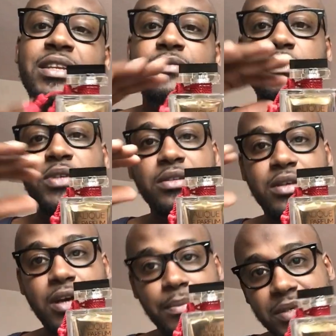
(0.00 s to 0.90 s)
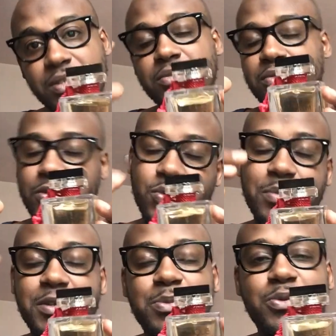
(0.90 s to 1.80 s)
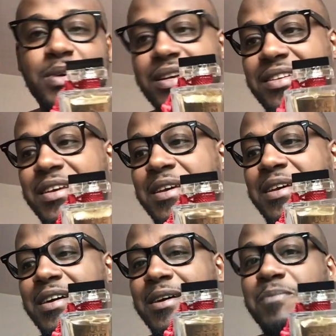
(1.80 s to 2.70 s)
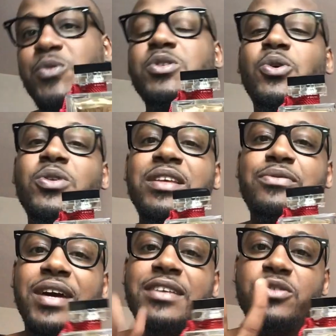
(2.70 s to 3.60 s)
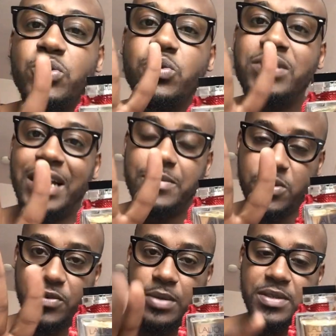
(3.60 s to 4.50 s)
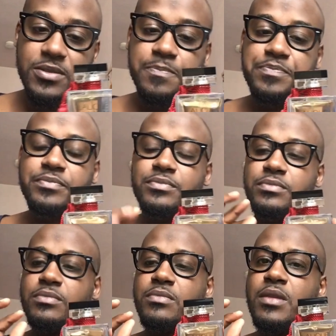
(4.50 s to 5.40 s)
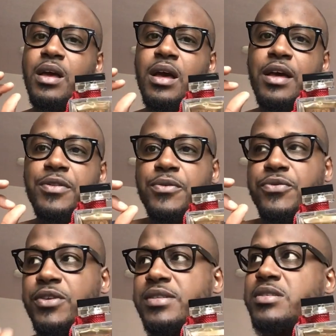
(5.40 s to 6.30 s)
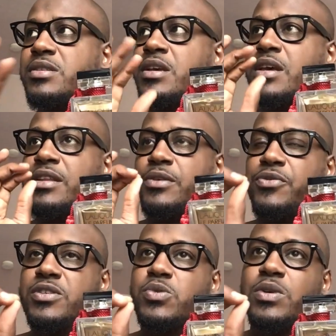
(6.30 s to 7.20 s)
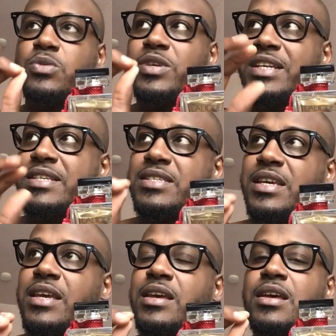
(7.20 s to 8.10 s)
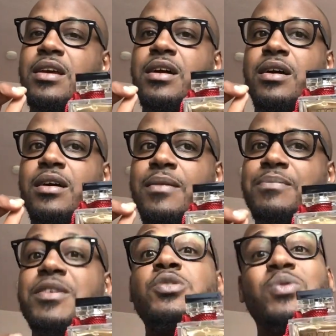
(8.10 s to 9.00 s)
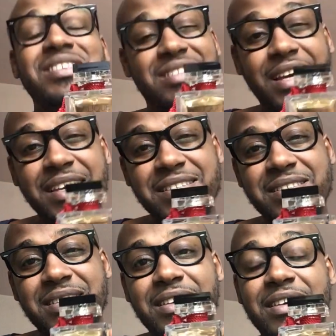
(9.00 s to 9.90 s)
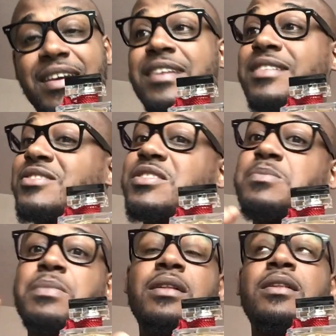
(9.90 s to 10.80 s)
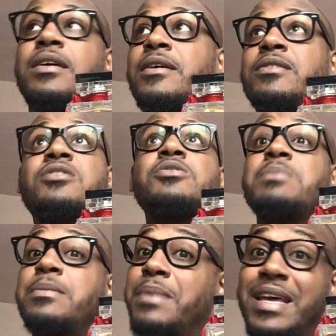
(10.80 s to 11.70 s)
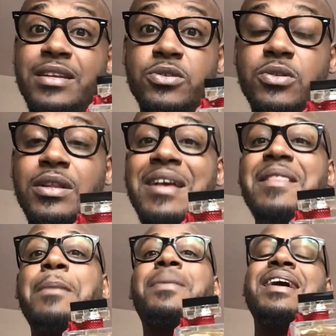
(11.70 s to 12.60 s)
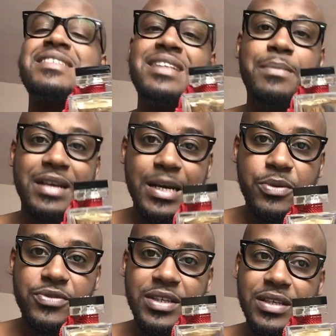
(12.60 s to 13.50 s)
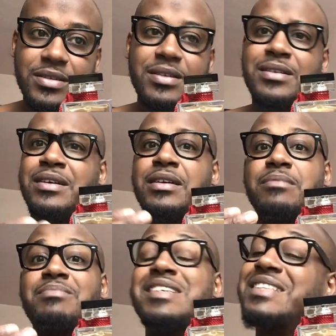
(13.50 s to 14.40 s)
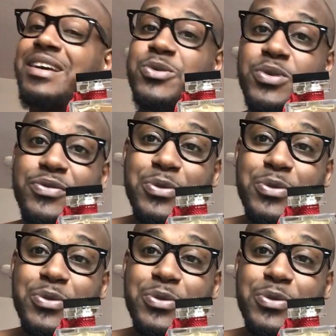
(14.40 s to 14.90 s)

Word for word: if you read the comments, you know what people write, um, you would only find two types of comments. Uh, the first, the first one where they say, um, this one is nice. It doesn't smell, uh, it doesn't smell bad at all, but it's not my cup of tea. Uh, it's not good for